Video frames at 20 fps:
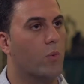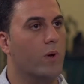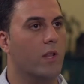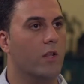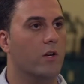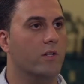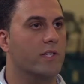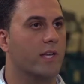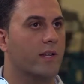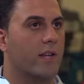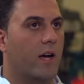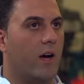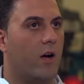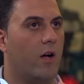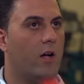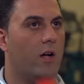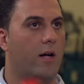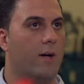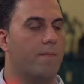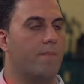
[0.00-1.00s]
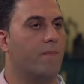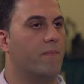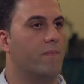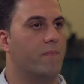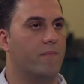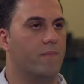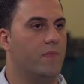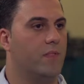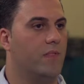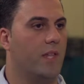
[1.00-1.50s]
We looked at
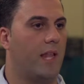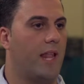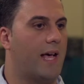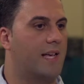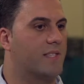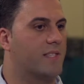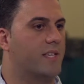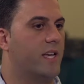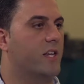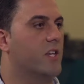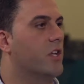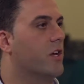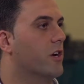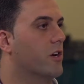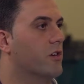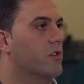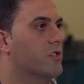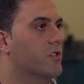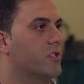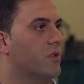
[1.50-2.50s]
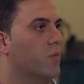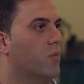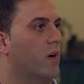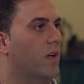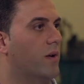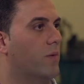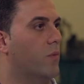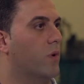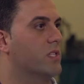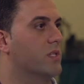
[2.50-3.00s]
the last 10 years,
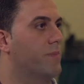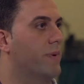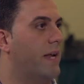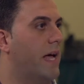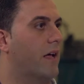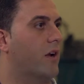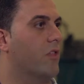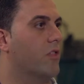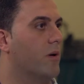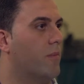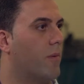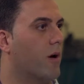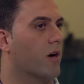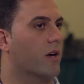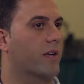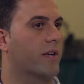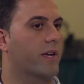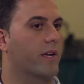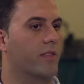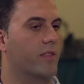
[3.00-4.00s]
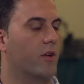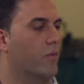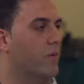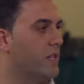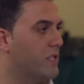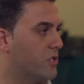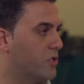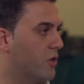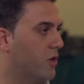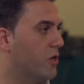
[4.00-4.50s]
what's been out on the market, the
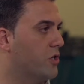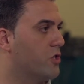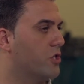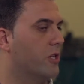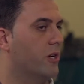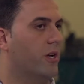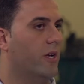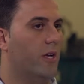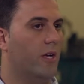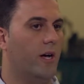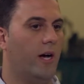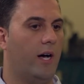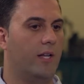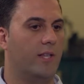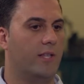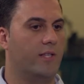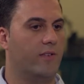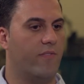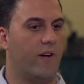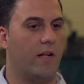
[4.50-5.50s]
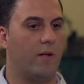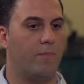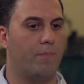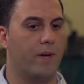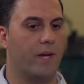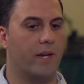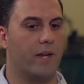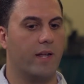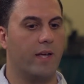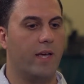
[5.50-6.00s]
research, the
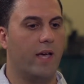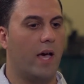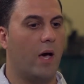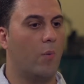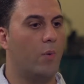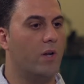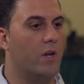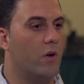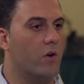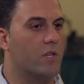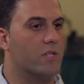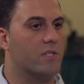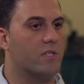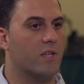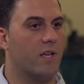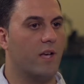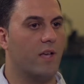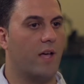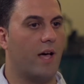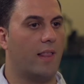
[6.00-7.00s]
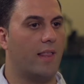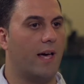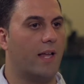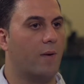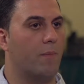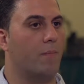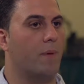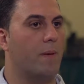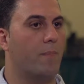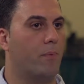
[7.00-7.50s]
development, and we noticed a lot
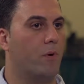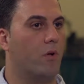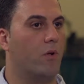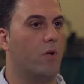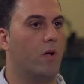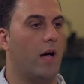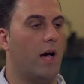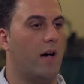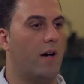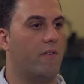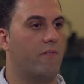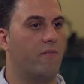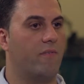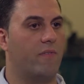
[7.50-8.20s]
of people have